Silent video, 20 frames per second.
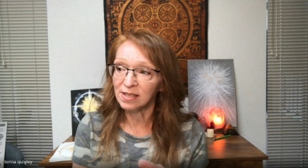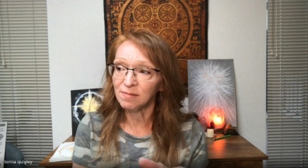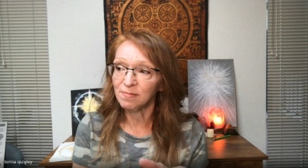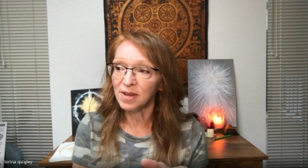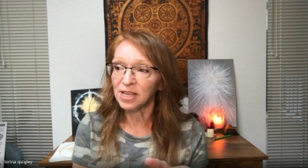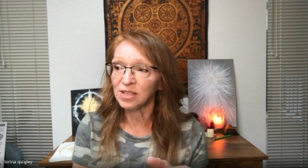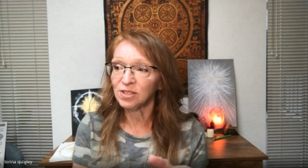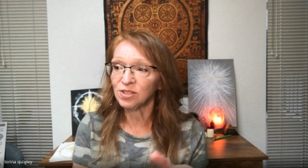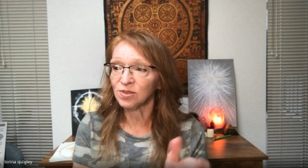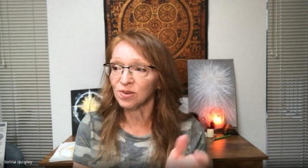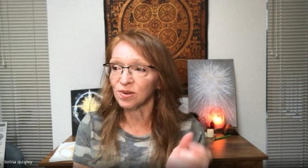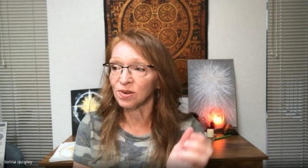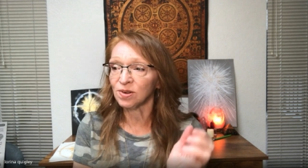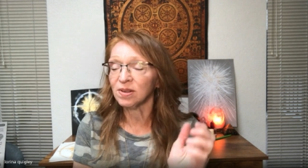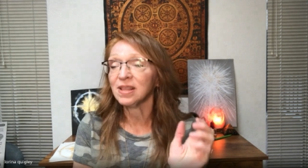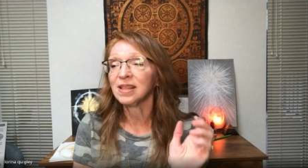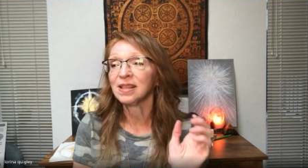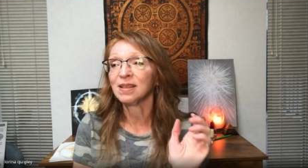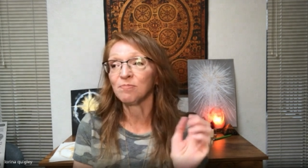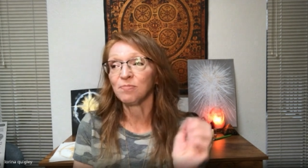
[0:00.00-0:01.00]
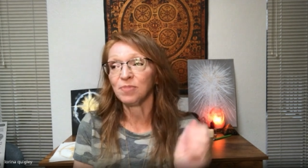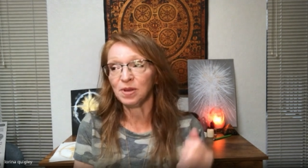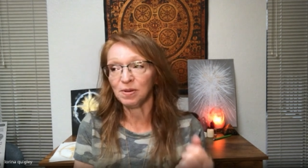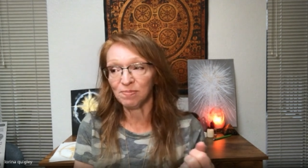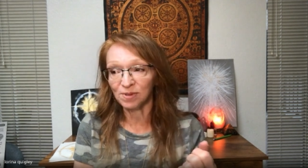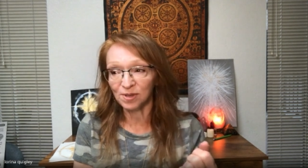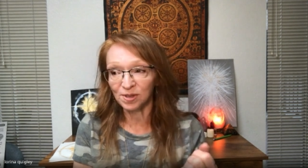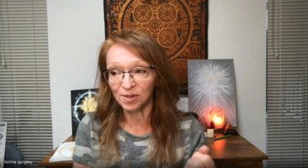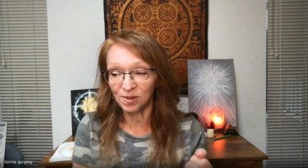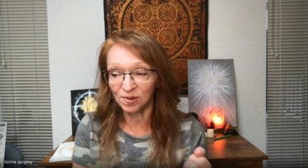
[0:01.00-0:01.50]
make sure that
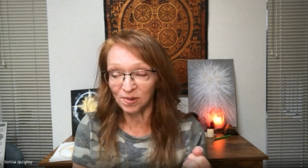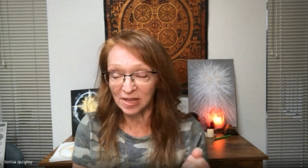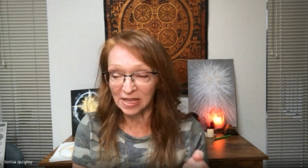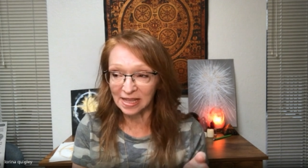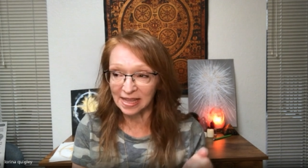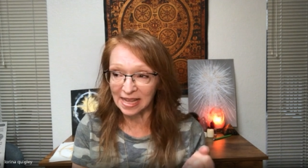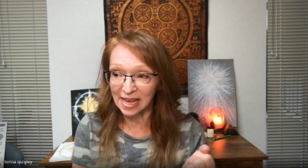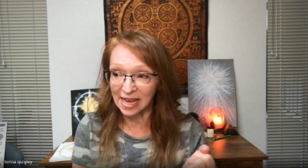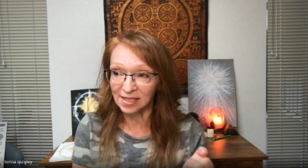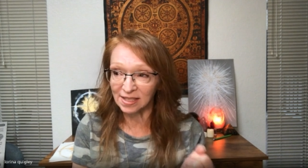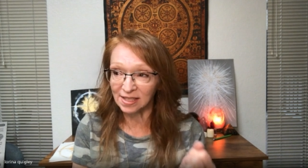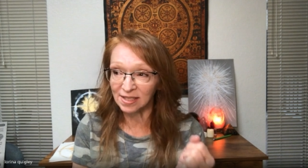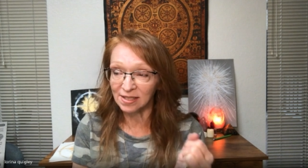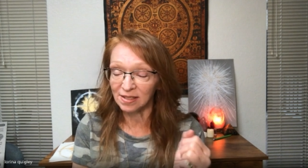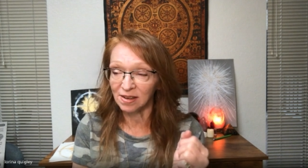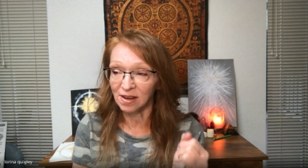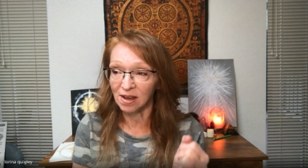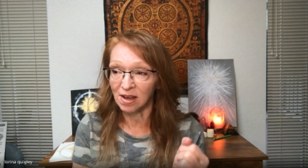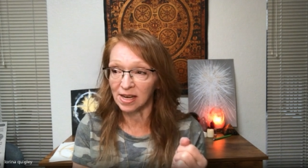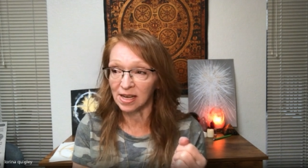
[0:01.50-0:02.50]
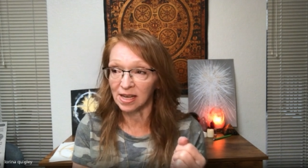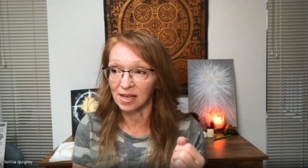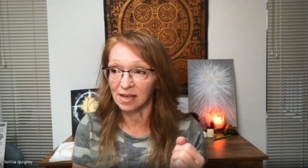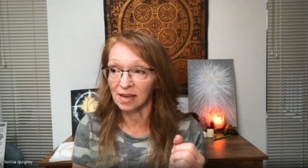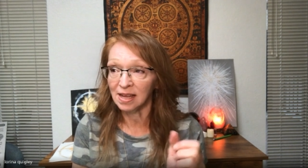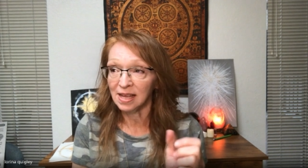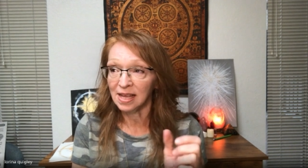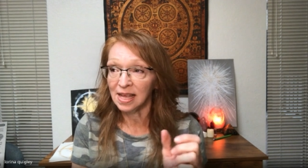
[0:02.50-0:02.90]
people knew that that's not it.